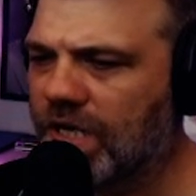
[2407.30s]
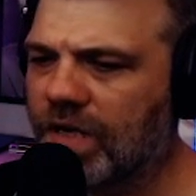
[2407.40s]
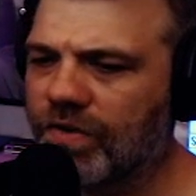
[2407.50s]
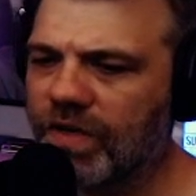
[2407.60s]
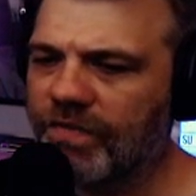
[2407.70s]

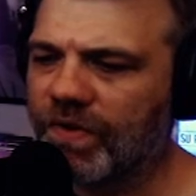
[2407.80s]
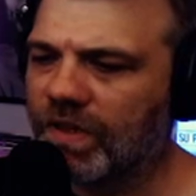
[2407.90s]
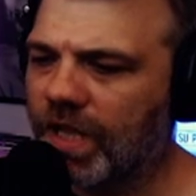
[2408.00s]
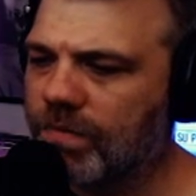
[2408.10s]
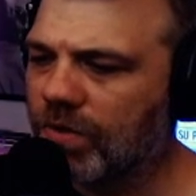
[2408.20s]
under a different
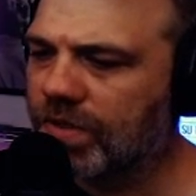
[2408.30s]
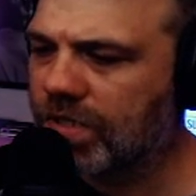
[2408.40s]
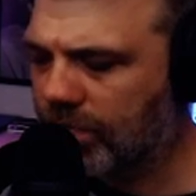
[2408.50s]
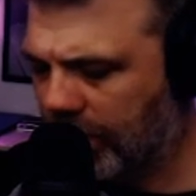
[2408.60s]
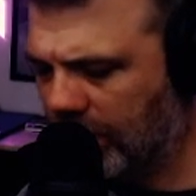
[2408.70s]
label or
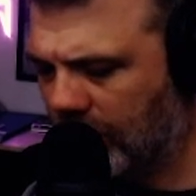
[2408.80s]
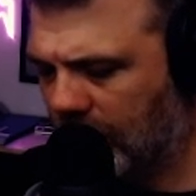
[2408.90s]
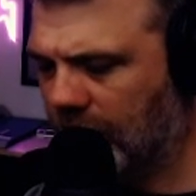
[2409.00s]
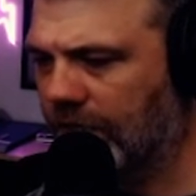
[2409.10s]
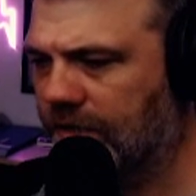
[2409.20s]
something?
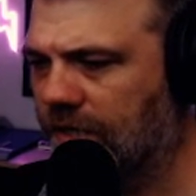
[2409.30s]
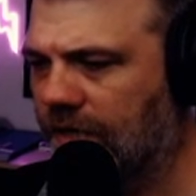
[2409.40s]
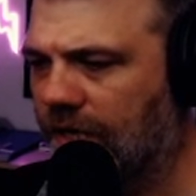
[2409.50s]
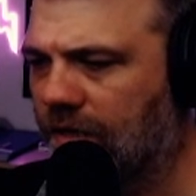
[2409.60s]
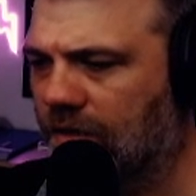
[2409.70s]
Like, did
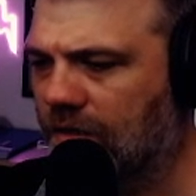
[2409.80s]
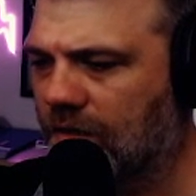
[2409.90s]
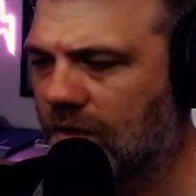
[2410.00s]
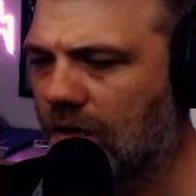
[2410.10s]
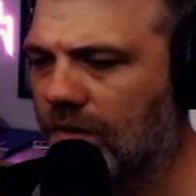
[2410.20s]
they
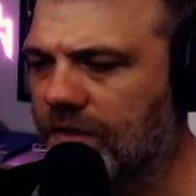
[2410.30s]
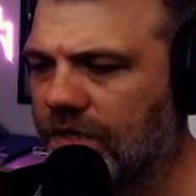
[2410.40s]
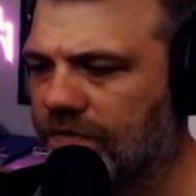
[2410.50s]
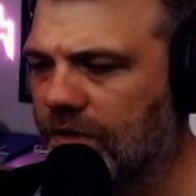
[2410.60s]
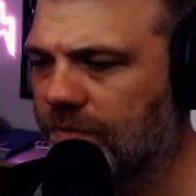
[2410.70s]
call
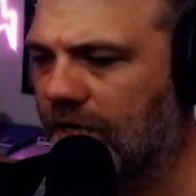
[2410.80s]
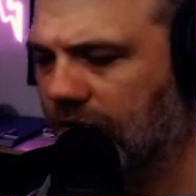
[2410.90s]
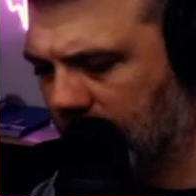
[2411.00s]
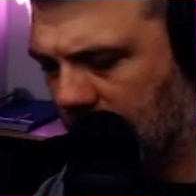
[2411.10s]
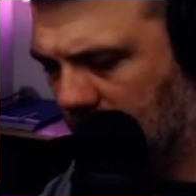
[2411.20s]
themselves something
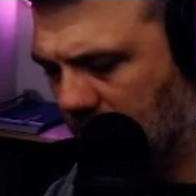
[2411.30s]
else?